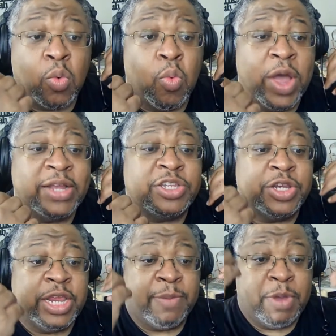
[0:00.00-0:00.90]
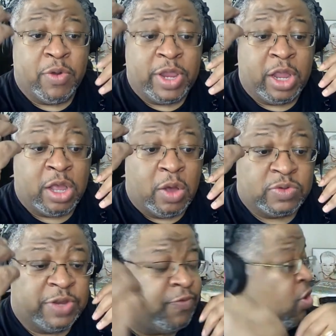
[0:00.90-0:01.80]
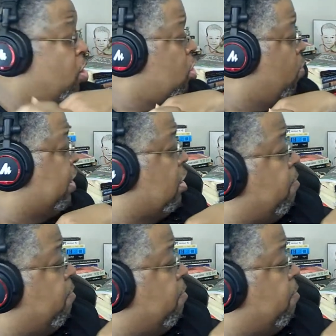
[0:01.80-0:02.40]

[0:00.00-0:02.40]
went to the Iberian coast. If you don't know where the